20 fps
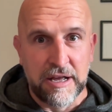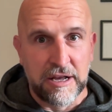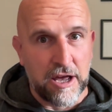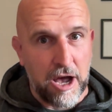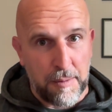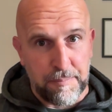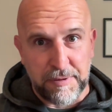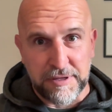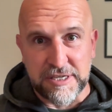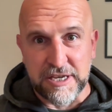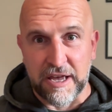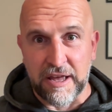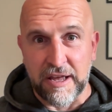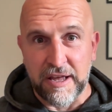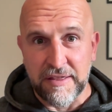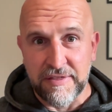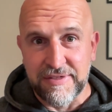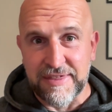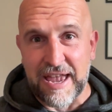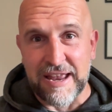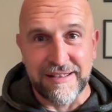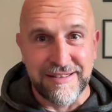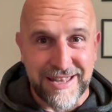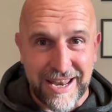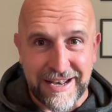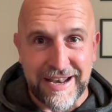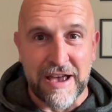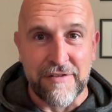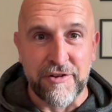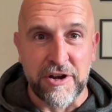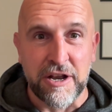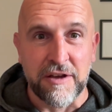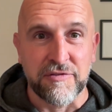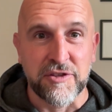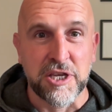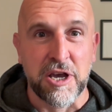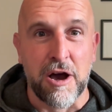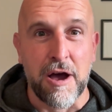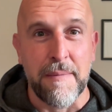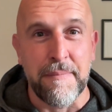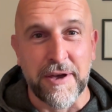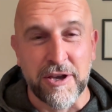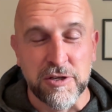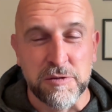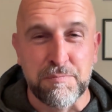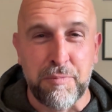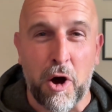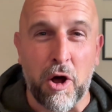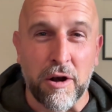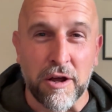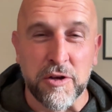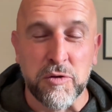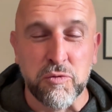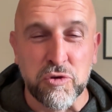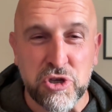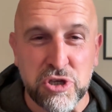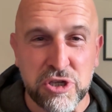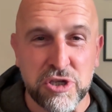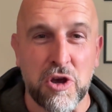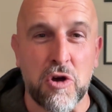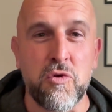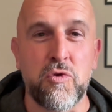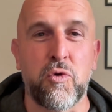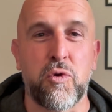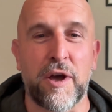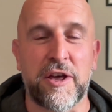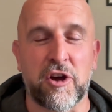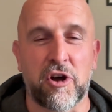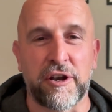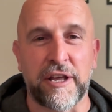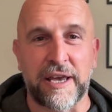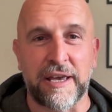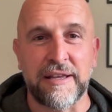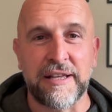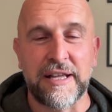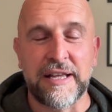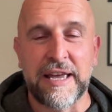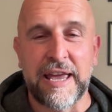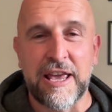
Carpenter then didn't have enough time because Pollard was so quick on it.